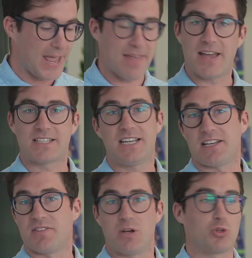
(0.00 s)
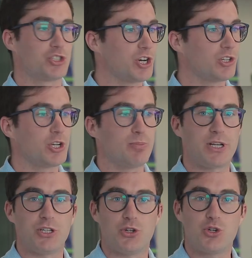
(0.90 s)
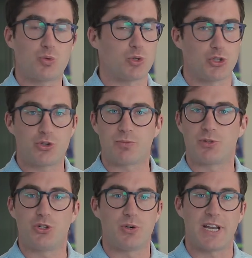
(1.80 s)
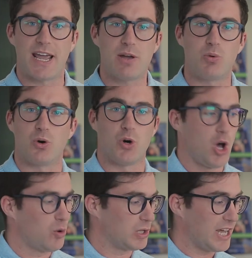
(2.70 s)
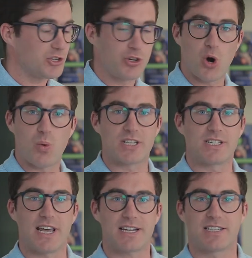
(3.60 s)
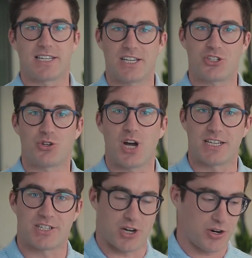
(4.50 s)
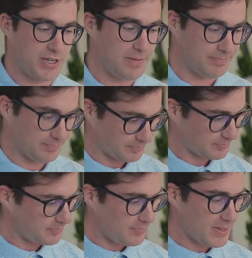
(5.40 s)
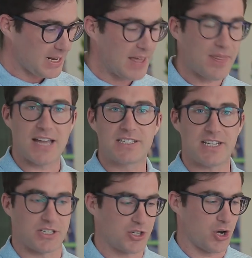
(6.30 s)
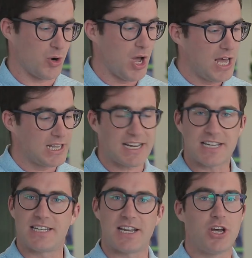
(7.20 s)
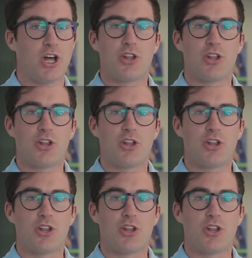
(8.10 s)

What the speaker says: And that's it. And then we'll share a little bit of news. We'll do some Q&A. We'll let you know what's next to get you guys started. And that's it. So like I said,